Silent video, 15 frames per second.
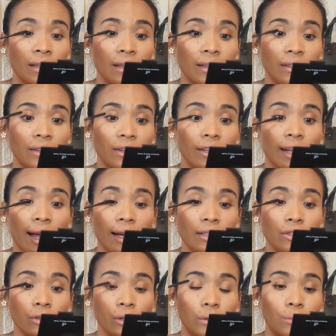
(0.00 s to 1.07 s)
and you could
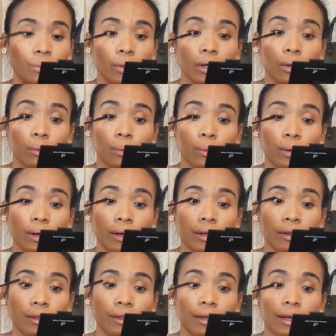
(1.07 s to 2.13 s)
actually work
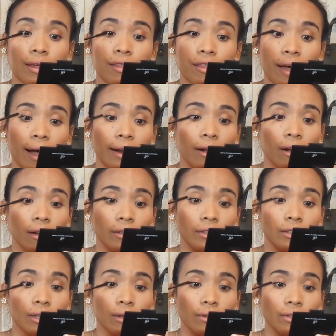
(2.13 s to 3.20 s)
with that
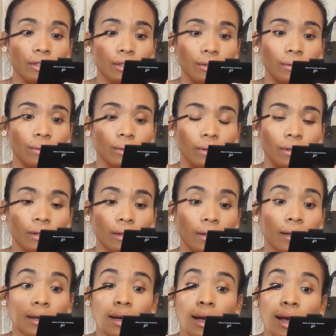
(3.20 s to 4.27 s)
also to
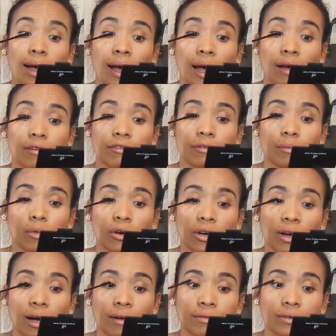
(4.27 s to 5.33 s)
have
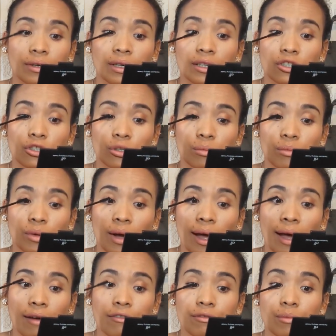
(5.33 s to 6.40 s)
more coverage or
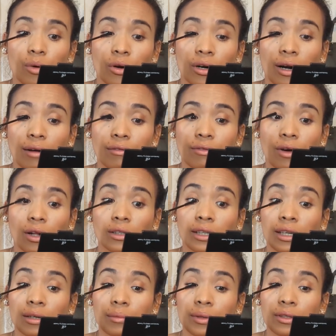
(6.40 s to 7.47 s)
have more
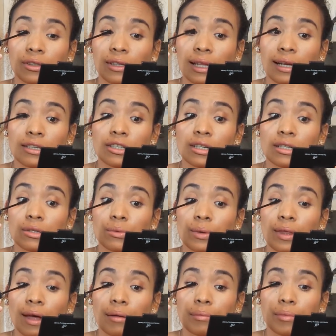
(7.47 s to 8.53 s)
volume on your lashes
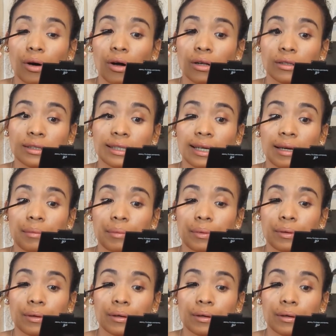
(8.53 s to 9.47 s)
with that ball tip.